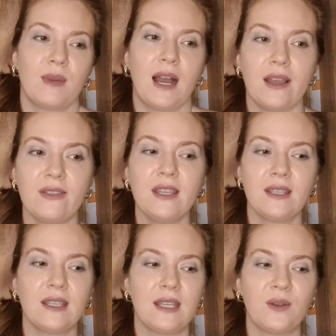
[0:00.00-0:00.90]
I
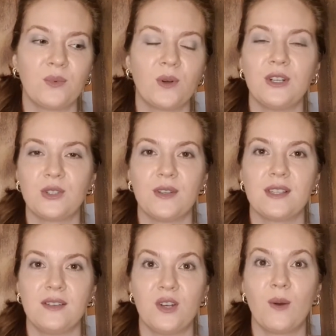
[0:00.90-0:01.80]
think Rory should have
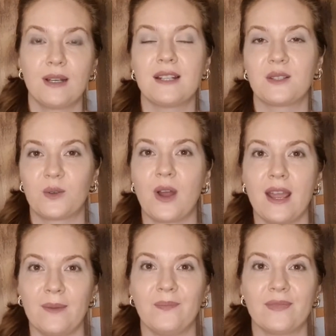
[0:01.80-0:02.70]
said, you know what, let's
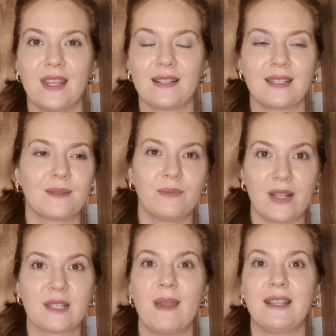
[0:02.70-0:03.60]
try.
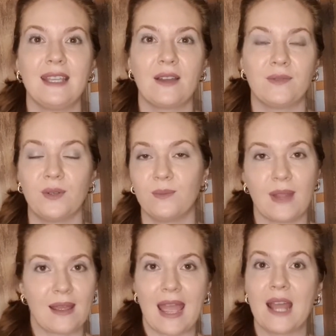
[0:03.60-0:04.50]
Let's make the effort.
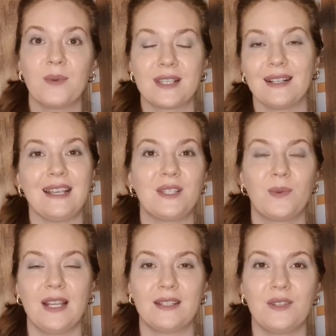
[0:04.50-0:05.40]
Anne was at least
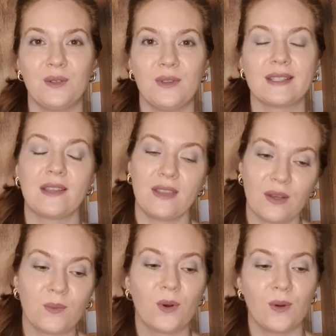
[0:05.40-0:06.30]
willing to do this. I
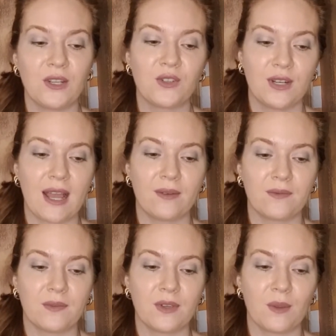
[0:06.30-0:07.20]
think Rory should have
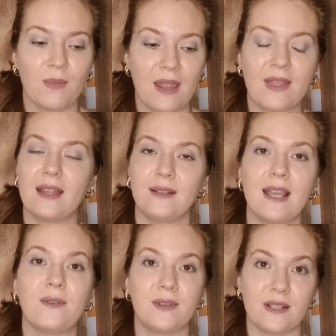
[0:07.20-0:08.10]
made that
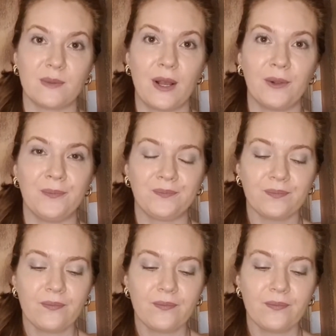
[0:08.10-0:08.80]
effort as well.